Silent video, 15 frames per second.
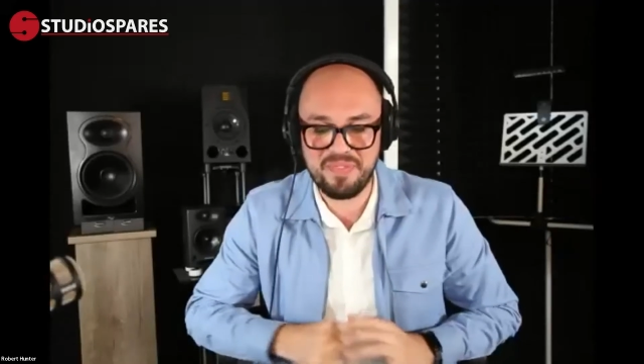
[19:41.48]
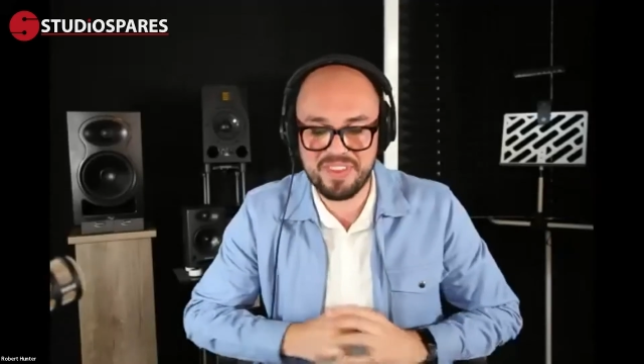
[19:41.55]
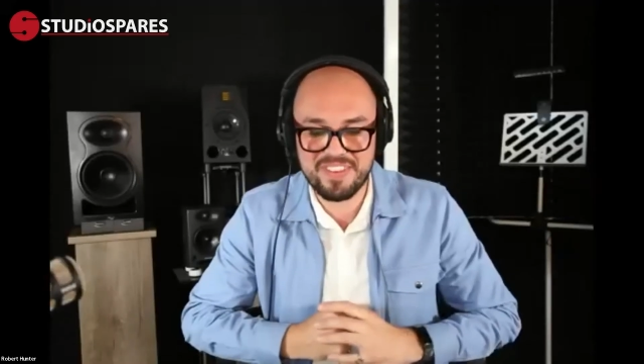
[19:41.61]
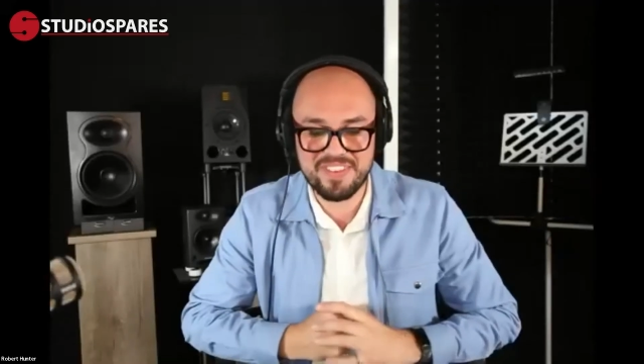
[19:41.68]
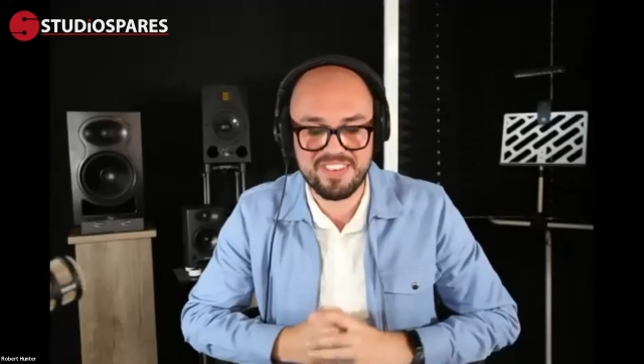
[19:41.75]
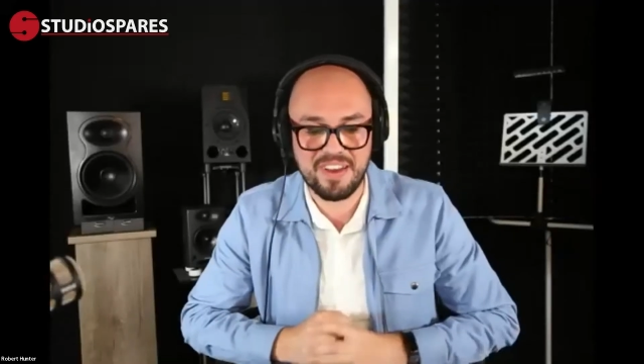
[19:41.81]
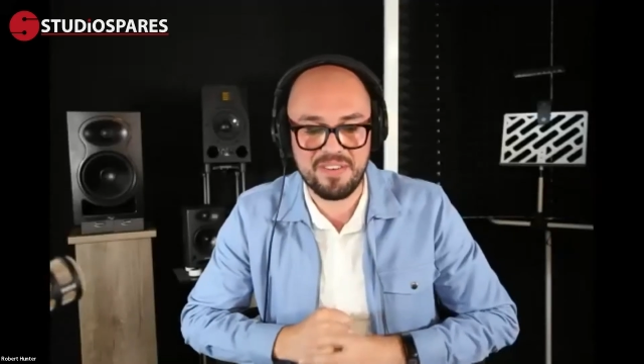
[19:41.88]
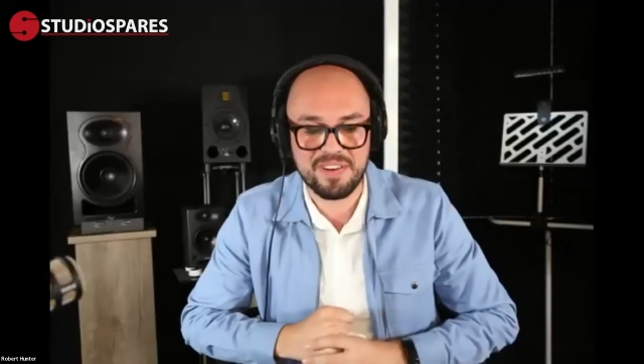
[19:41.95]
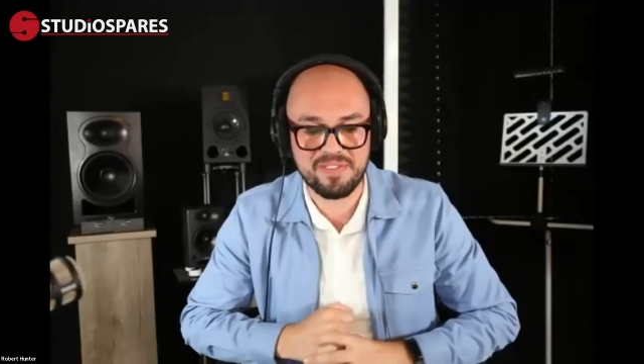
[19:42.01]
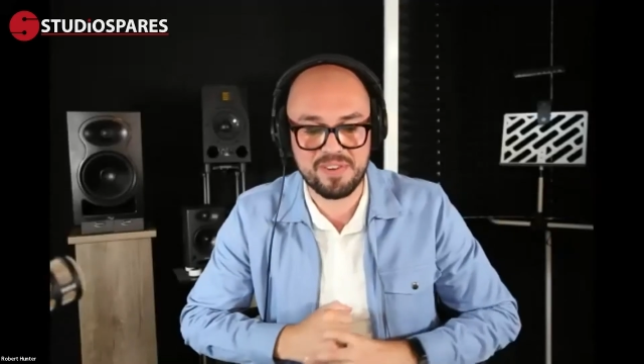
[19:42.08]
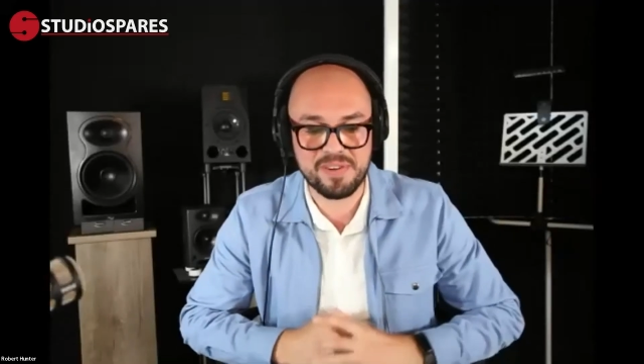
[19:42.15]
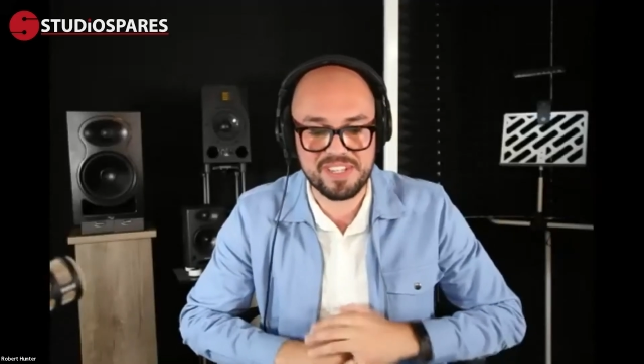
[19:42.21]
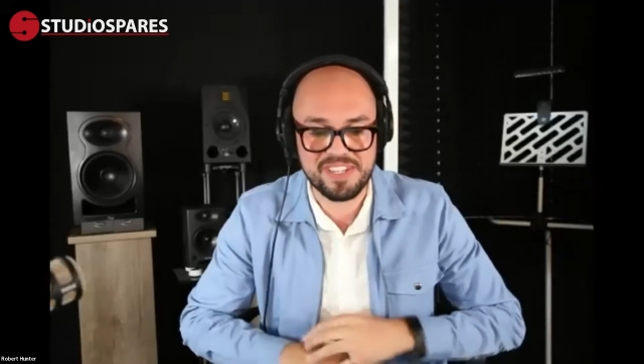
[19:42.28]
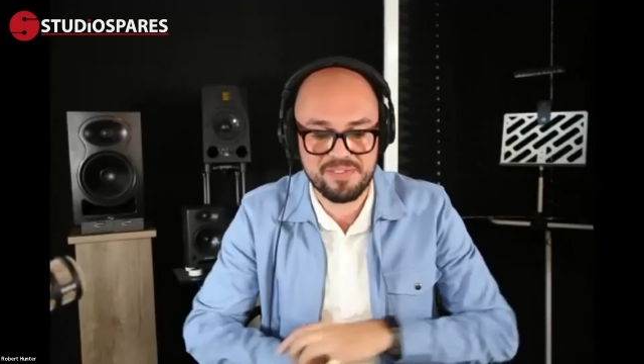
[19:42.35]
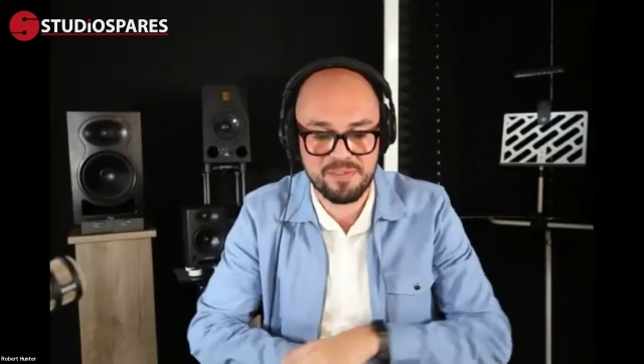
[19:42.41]
So we have a
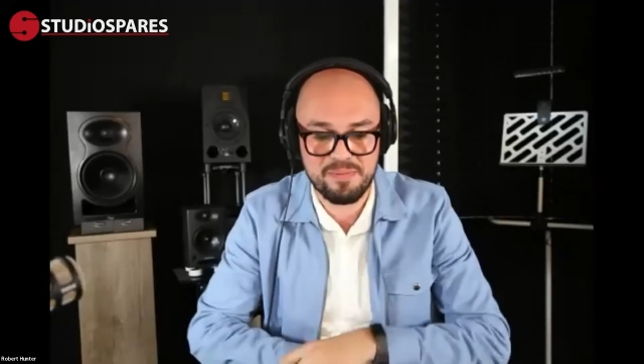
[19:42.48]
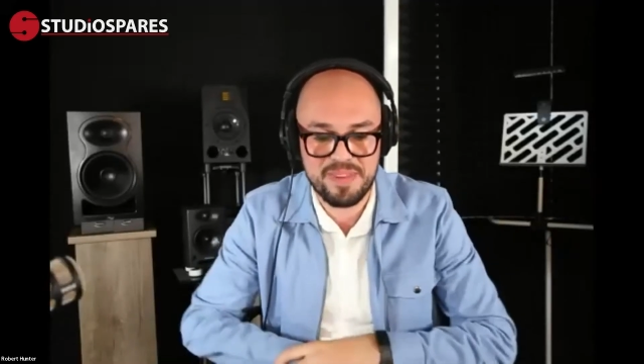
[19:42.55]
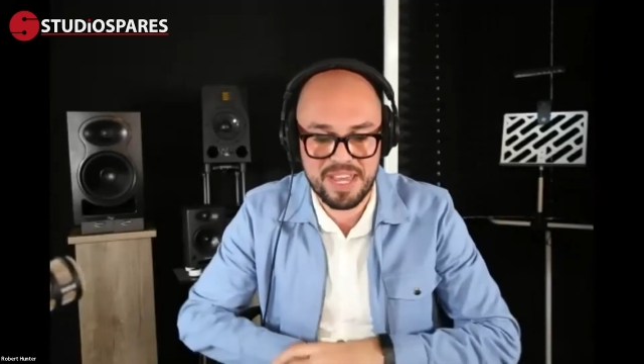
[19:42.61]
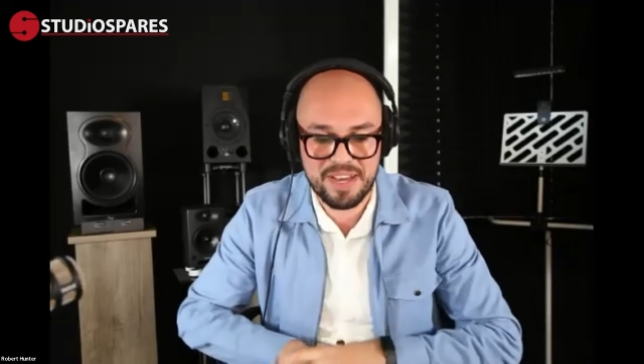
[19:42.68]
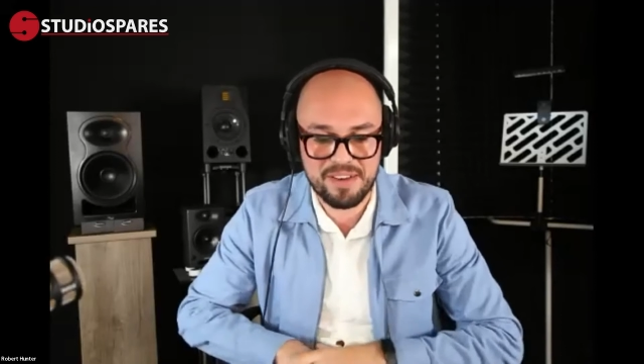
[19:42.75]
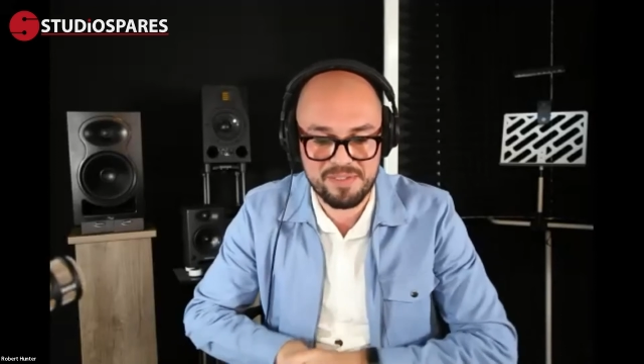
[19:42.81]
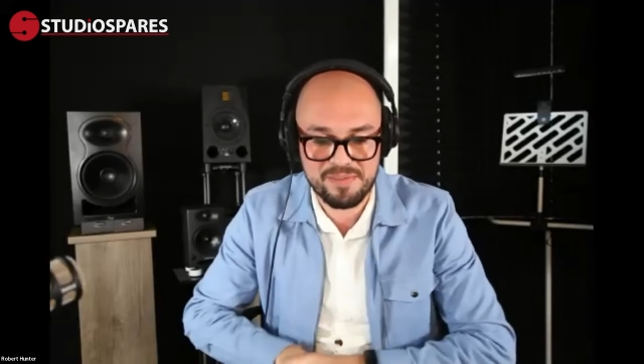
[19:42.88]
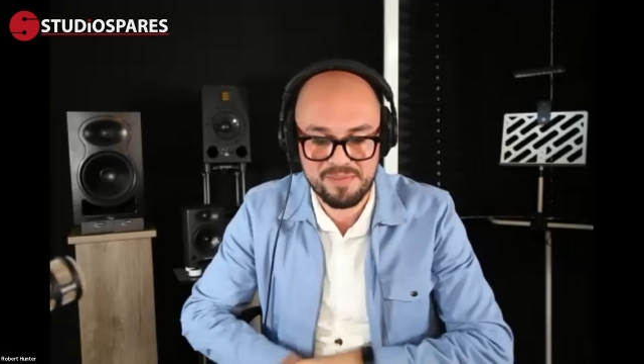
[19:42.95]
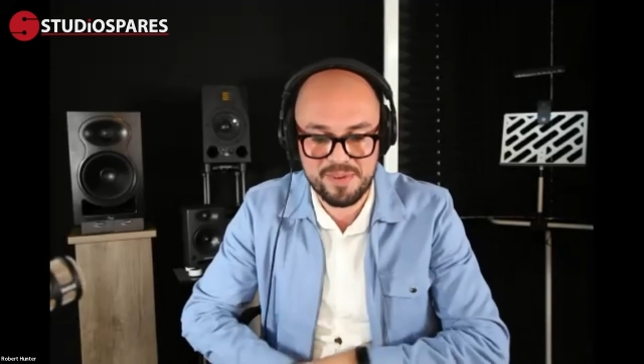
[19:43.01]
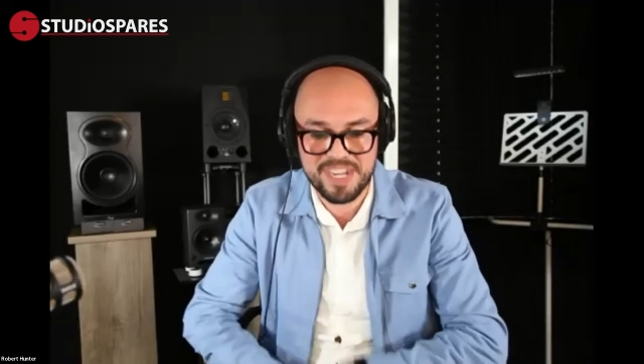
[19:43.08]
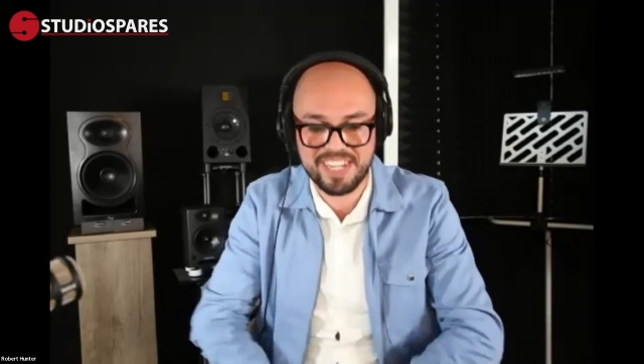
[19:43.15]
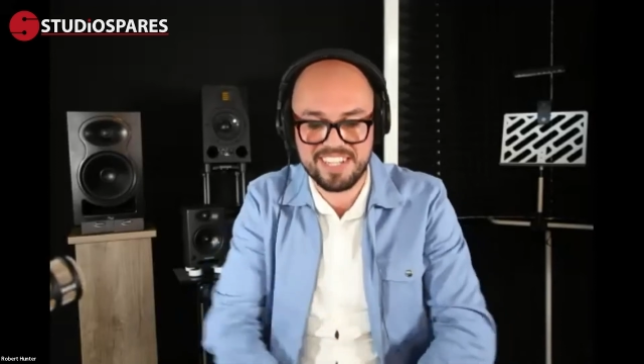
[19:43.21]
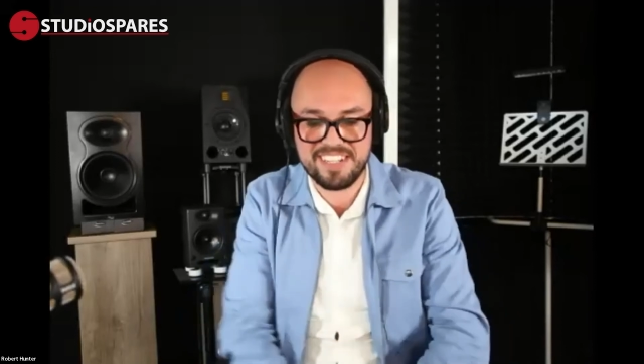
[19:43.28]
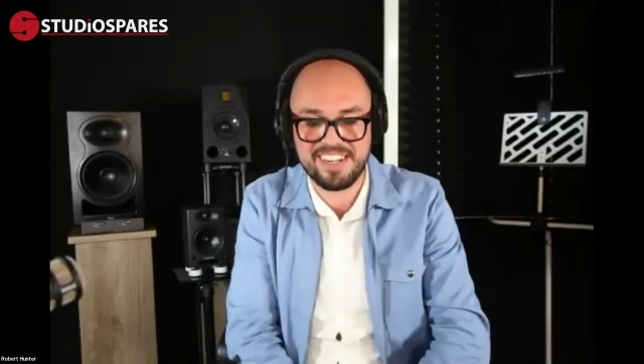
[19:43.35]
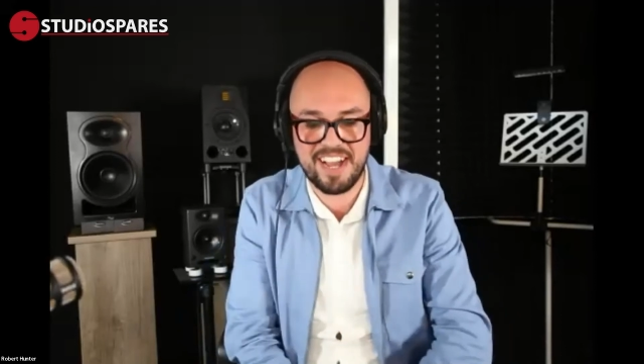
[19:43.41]
question here from Nick from Wigan.